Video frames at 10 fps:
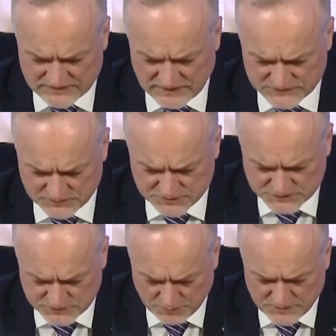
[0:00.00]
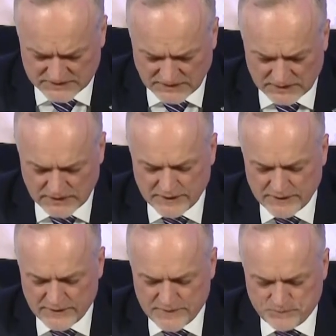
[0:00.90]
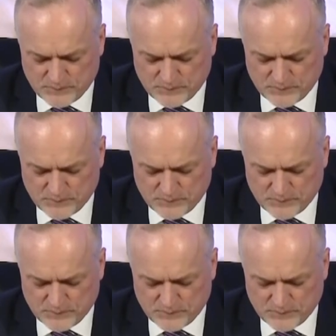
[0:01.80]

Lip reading: to wrap up this presentation,